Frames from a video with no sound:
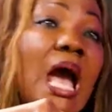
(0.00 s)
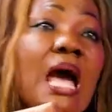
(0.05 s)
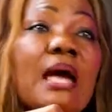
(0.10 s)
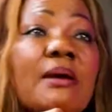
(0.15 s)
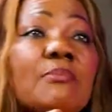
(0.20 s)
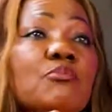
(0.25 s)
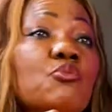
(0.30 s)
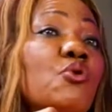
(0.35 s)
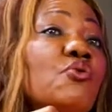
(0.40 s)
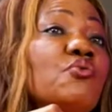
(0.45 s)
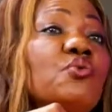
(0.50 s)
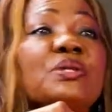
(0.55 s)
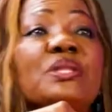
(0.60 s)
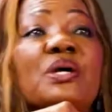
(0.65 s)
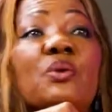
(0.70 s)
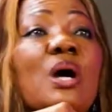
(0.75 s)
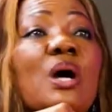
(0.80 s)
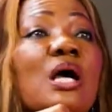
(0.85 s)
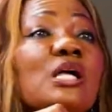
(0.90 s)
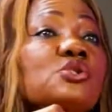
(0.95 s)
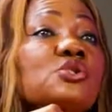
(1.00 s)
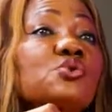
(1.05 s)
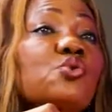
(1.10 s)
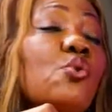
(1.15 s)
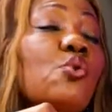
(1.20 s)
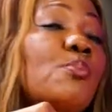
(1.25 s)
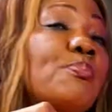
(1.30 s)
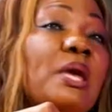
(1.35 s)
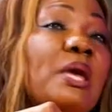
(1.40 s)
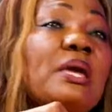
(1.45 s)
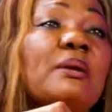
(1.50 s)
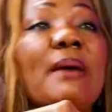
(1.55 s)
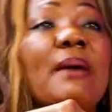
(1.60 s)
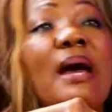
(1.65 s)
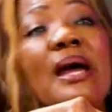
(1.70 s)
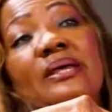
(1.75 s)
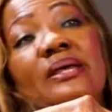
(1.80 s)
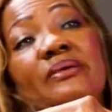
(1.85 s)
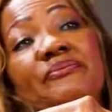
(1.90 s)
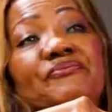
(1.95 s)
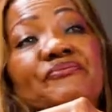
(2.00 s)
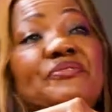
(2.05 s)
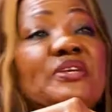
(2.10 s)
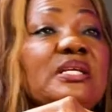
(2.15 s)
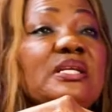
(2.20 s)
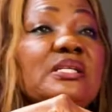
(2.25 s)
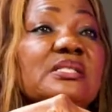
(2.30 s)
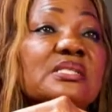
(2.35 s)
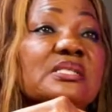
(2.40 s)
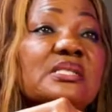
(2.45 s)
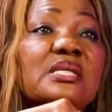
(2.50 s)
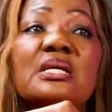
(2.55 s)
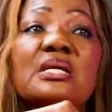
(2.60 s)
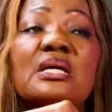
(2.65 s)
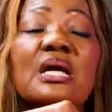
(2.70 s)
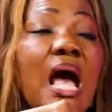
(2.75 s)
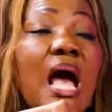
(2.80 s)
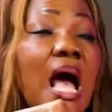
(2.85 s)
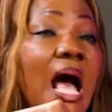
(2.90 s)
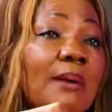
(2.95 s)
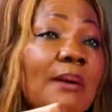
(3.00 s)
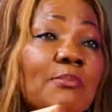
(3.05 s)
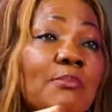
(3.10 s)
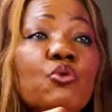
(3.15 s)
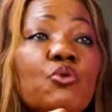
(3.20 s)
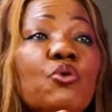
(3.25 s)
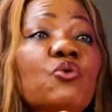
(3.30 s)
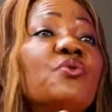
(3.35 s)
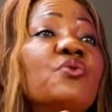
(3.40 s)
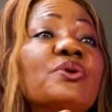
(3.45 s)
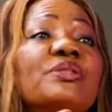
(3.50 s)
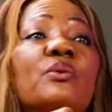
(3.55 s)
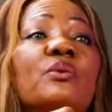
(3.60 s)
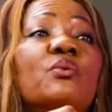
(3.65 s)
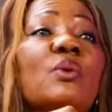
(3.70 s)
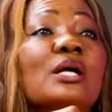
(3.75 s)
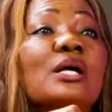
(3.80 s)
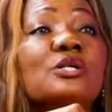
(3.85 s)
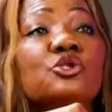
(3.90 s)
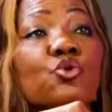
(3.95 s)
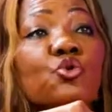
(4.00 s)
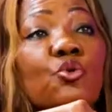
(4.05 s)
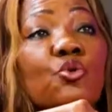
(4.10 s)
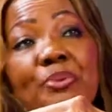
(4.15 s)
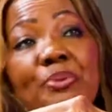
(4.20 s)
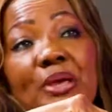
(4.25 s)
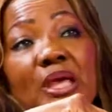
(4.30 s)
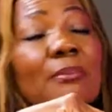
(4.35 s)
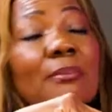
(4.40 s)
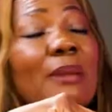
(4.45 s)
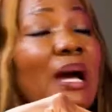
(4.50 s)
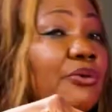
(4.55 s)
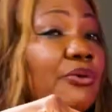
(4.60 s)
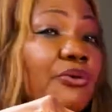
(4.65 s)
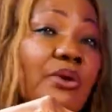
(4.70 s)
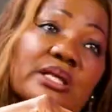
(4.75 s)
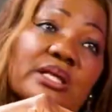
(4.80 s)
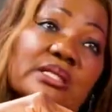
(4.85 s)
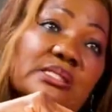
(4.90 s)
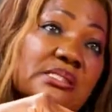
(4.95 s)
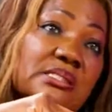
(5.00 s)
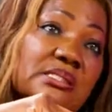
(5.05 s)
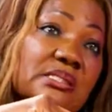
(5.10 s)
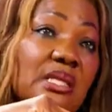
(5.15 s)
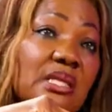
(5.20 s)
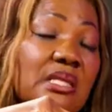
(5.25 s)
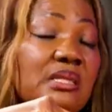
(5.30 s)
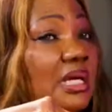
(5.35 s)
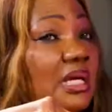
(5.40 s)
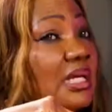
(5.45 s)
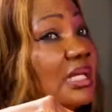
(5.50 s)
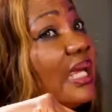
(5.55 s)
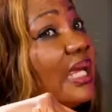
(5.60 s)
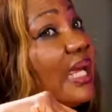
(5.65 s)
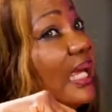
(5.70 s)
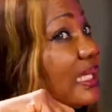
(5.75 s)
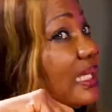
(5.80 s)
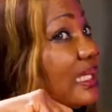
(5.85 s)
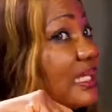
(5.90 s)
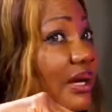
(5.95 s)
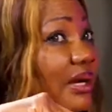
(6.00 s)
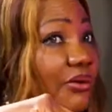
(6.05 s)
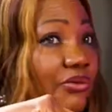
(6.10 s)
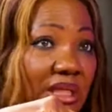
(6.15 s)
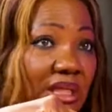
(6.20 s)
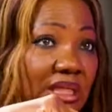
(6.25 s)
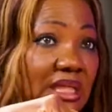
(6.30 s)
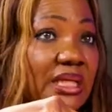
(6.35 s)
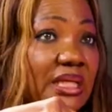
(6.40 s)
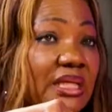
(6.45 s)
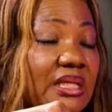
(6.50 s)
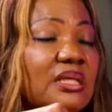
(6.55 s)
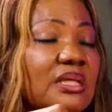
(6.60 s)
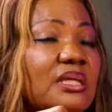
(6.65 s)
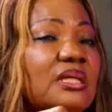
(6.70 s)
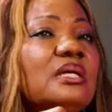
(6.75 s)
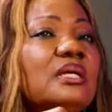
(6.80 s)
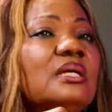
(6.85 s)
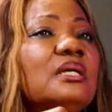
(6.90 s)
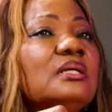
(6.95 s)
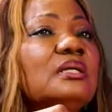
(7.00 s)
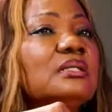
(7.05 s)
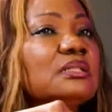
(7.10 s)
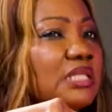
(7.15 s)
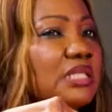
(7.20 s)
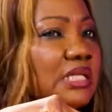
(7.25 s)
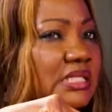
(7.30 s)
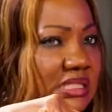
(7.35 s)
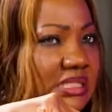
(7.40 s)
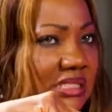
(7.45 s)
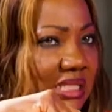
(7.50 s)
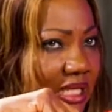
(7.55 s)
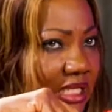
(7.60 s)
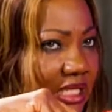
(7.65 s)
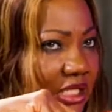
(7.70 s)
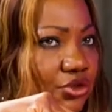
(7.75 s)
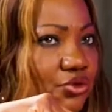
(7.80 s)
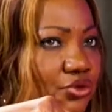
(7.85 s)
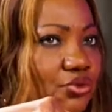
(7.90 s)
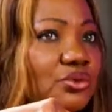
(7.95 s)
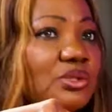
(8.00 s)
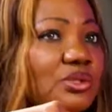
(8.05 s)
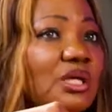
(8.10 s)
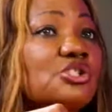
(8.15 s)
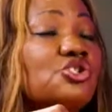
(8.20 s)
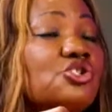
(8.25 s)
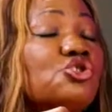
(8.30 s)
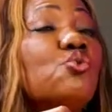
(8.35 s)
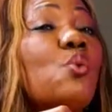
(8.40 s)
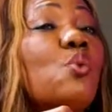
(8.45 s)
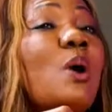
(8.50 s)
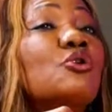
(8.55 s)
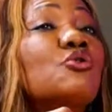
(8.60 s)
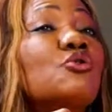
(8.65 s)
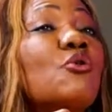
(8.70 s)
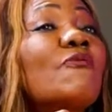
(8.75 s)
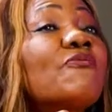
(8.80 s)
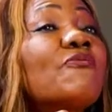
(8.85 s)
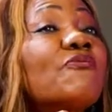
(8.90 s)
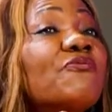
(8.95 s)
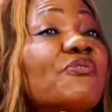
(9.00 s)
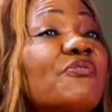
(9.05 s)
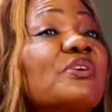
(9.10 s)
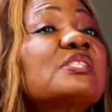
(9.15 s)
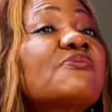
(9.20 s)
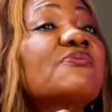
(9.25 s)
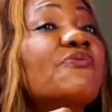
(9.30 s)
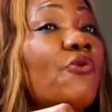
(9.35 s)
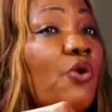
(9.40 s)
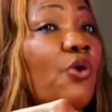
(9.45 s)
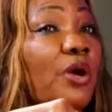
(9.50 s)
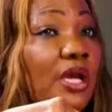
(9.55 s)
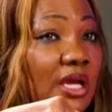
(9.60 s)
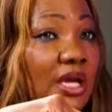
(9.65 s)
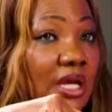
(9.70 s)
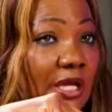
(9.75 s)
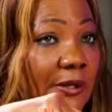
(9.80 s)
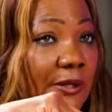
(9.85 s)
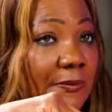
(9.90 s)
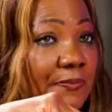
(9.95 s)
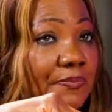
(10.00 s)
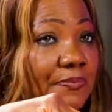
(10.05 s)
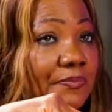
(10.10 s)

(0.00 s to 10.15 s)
I move with the ones who pay my fees. I move with the ones who pay my rent. Then indirectly, she's telling you that you are not fit for her.